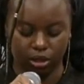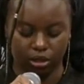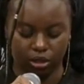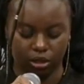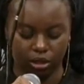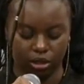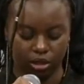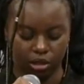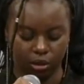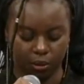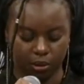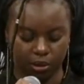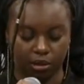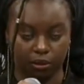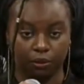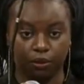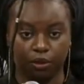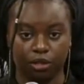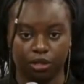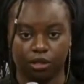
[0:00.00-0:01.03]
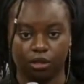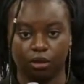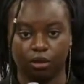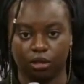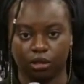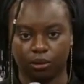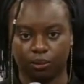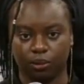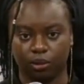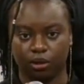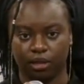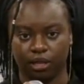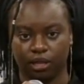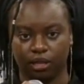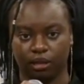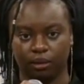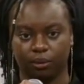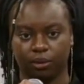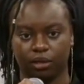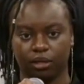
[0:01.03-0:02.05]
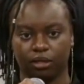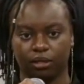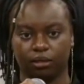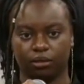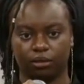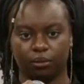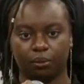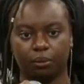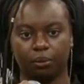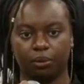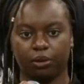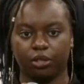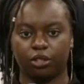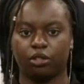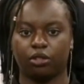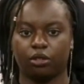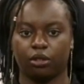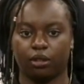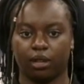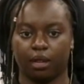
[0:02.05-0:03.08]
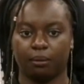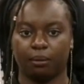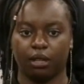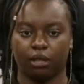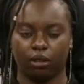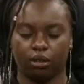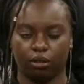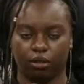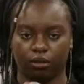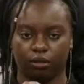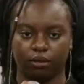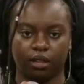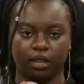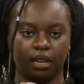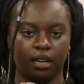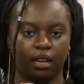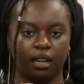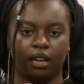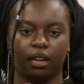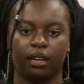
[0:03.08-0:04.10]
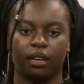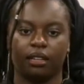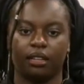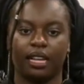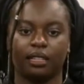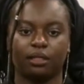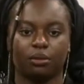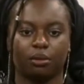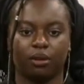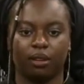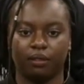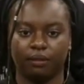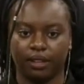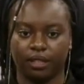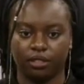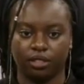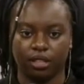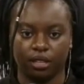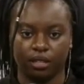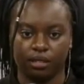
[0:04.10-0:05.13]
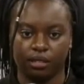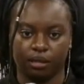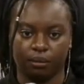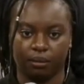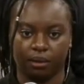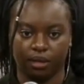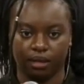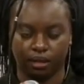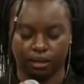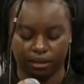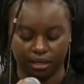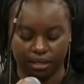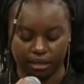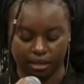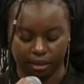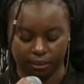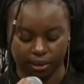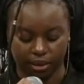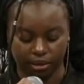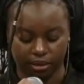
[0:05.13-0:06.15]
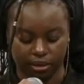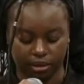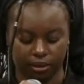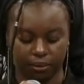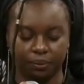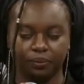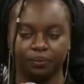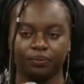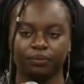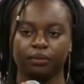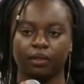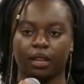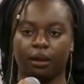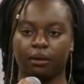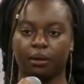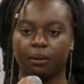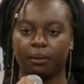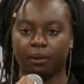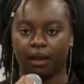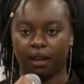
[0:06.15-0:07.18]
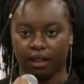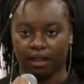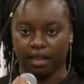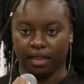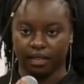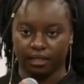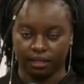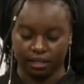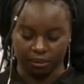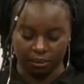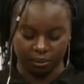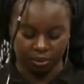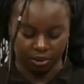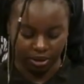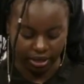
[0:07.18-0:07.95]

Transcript: you're not supposed to force the gospel on anybody. Preach to them in love. That's what evangelism is about. Can we bow our heads in